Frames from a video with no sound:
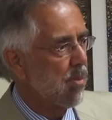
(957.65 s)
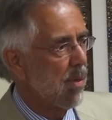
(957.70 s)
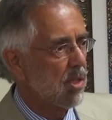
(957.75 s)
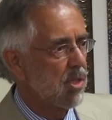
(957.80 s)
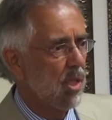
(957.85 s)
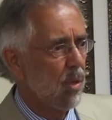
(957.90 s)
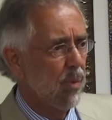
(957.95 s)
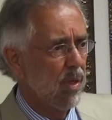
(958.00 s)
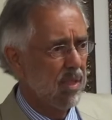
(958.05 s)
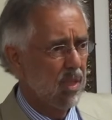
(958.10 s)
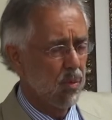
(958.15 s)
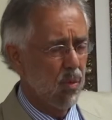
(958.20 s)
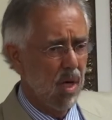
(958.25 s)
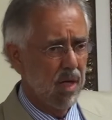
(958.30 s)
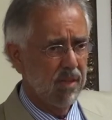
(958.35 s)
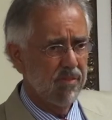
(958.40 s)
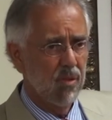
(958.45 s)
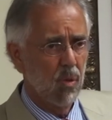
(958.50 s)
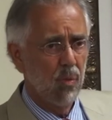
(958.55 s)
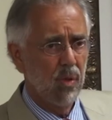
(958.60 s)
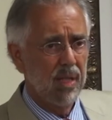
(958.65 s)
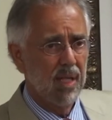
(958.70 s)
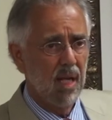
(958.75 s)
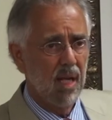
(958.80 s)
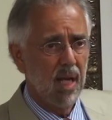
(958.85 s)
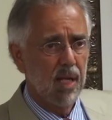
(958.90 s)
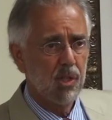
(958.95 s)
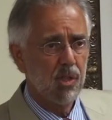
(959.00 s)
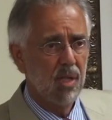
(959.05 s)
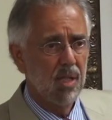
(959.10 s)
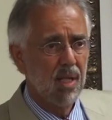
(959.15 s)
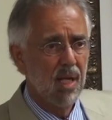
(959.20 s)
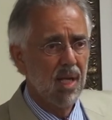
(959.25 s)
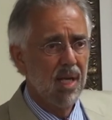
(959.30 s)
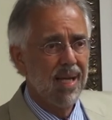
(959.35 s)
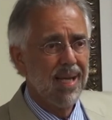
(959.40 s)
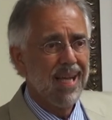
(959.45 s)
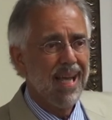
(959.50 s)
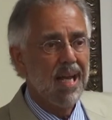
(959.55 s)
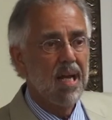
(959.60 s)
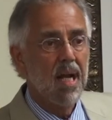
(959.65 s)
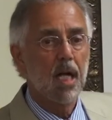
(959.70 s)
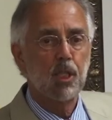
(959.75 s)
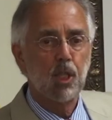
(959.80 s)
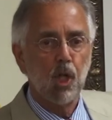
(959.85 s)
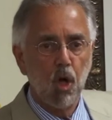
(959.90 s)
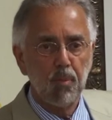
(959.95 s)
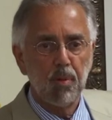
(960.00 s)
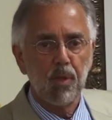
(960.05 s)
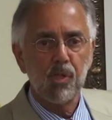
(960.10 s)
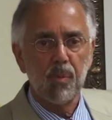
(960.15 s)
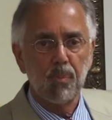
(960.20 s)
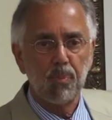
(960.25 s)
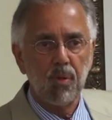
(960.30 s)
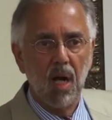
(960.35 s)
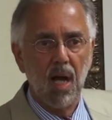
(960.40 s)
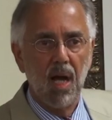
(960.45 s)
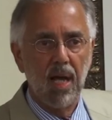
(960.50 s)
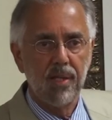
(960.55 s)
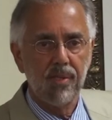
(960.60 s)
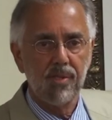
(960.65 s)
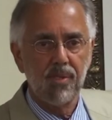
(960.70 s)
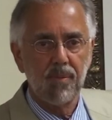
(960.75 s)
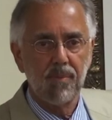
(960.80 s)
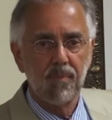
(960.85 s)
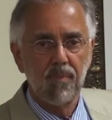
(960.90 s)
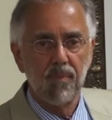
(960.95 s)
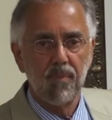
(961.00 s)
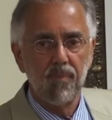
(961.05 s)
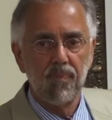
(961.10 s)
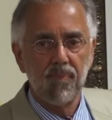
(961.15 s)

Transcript: especially when they're running for re-election, an October surprise.